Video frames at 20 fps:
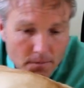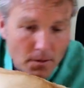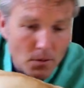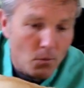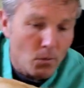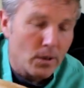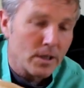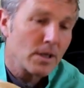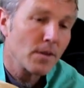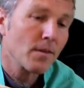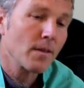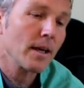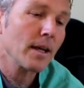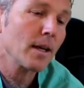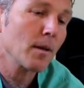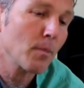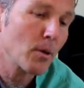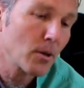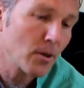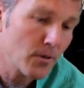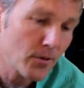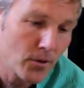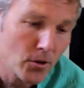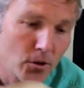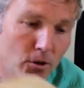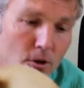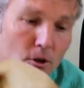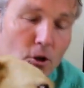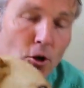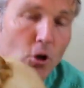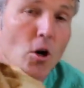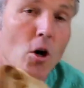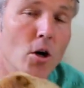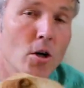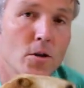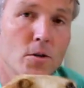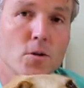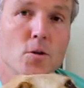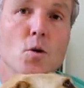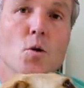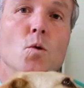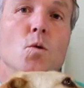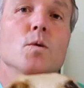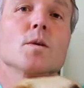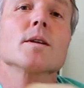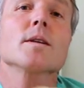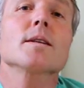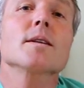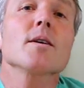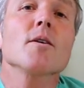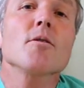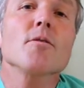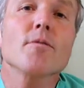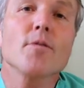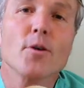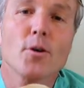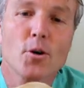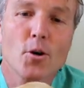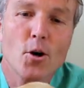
When you think about it, your dog's nose itself,